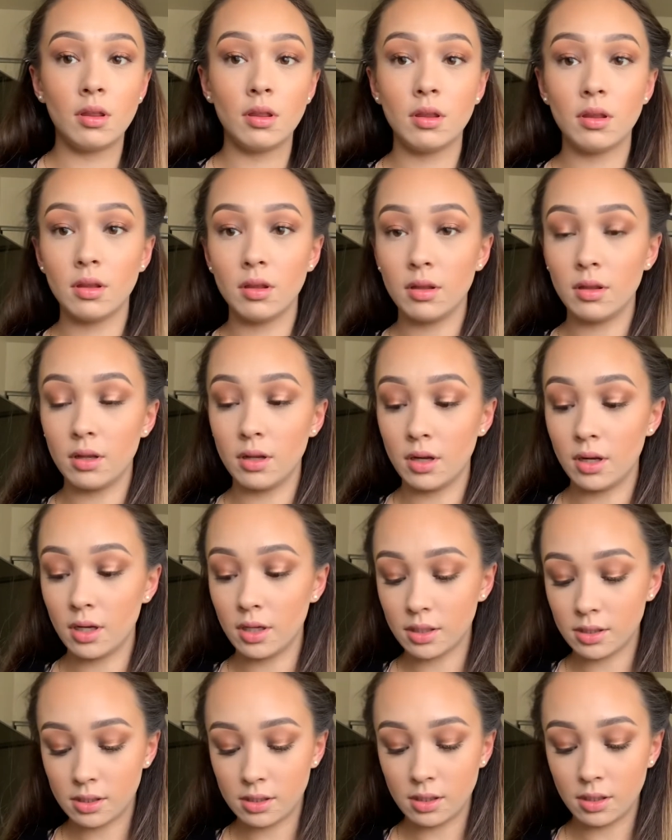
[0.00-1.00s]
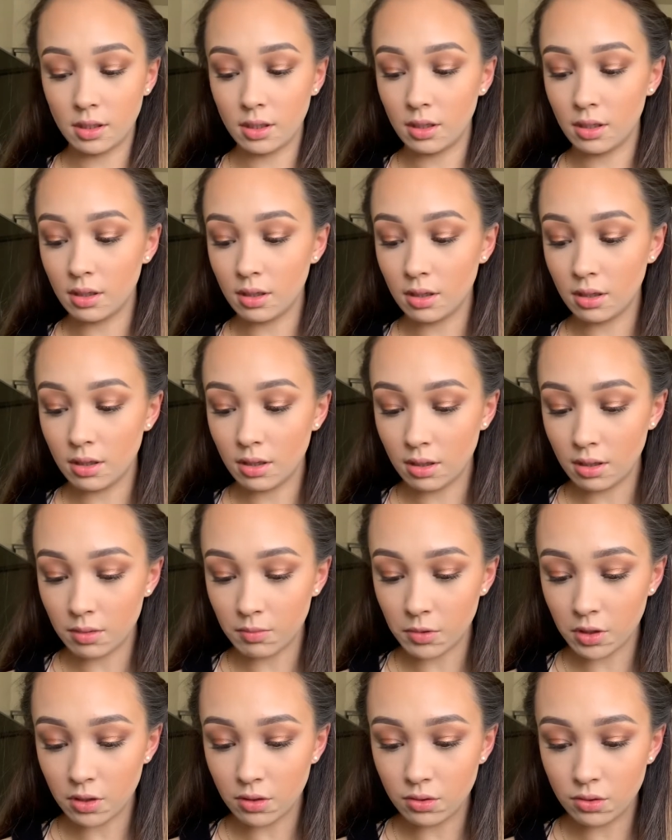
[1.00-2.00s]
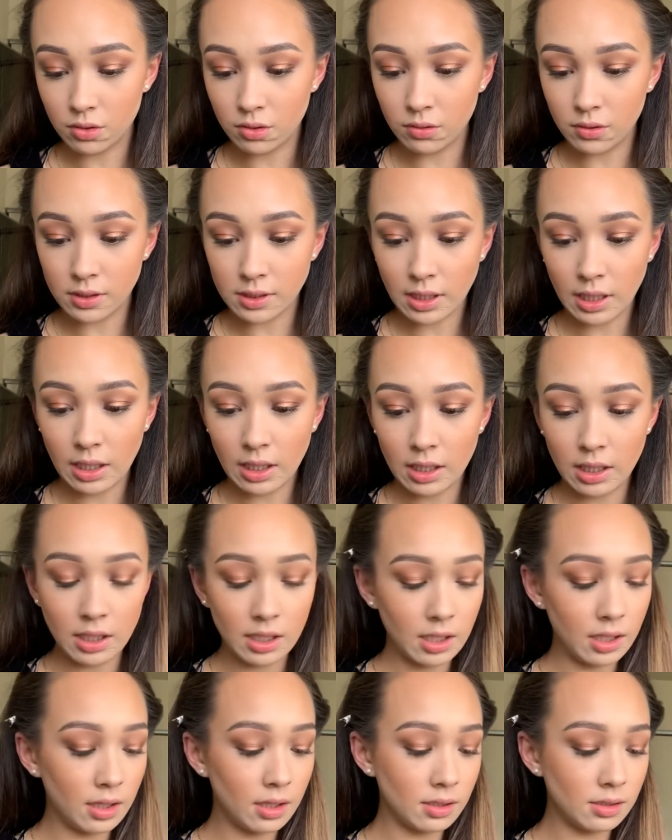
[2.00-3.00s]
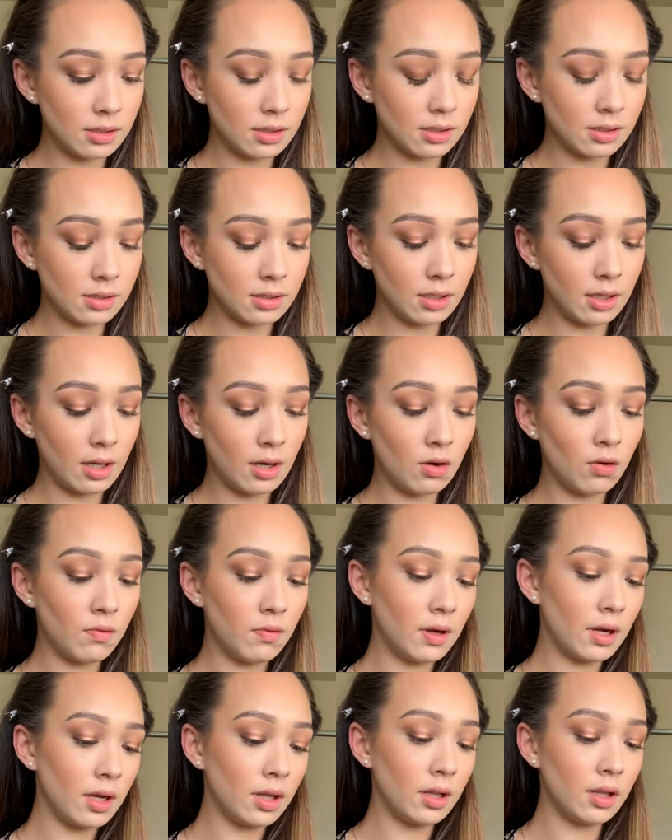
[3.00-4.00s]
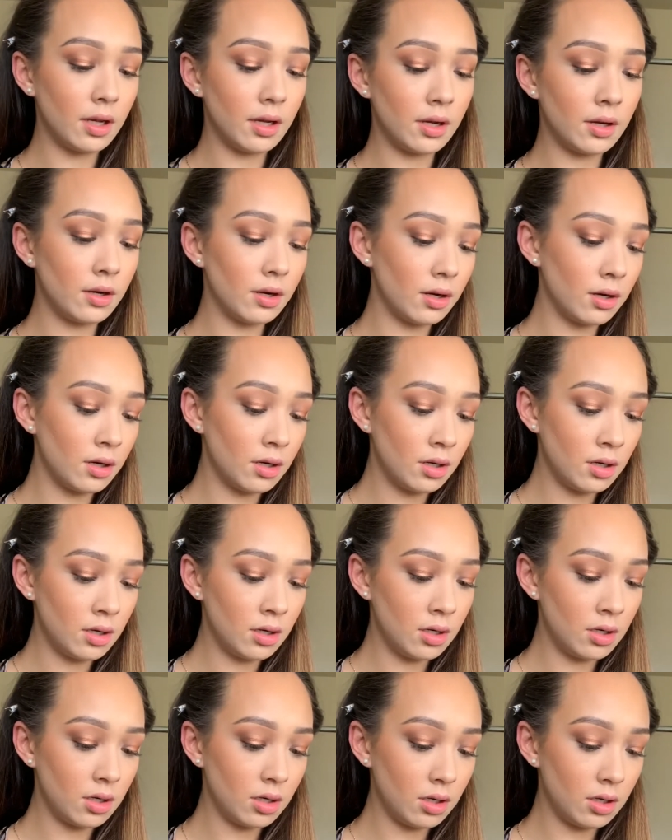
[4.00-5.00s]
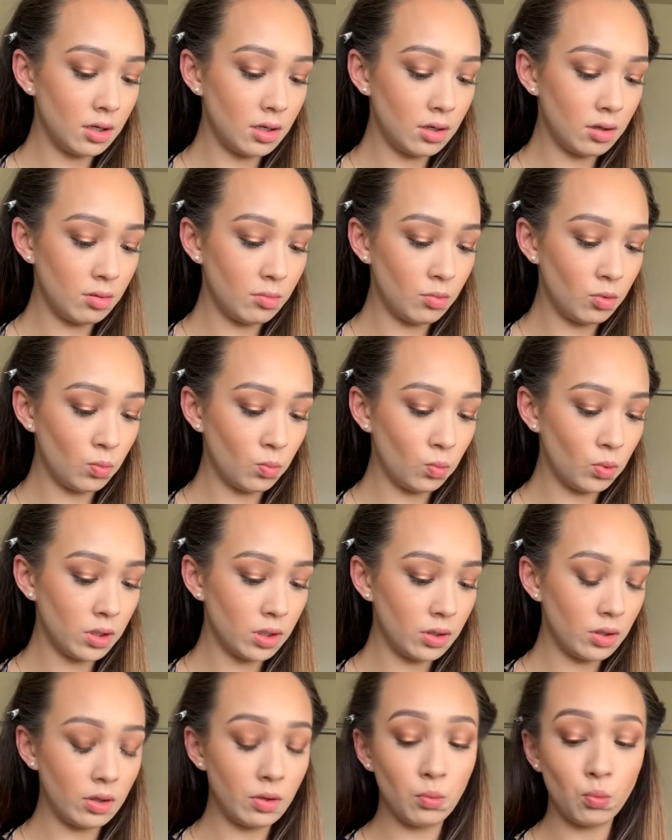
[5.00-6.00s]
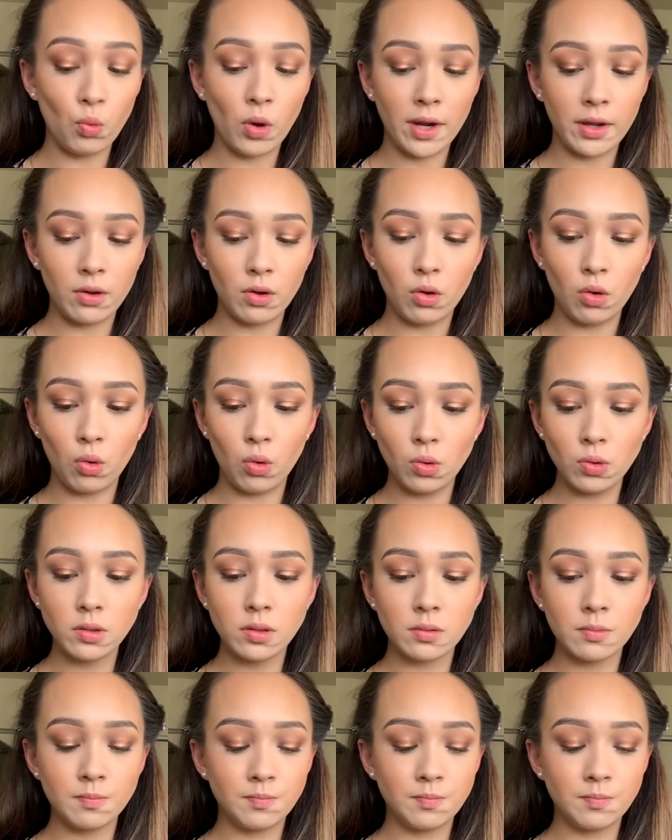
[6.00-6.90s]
Then the next thing that I'm going to do is highlight. This is the e.l.f. highlighter in white gold.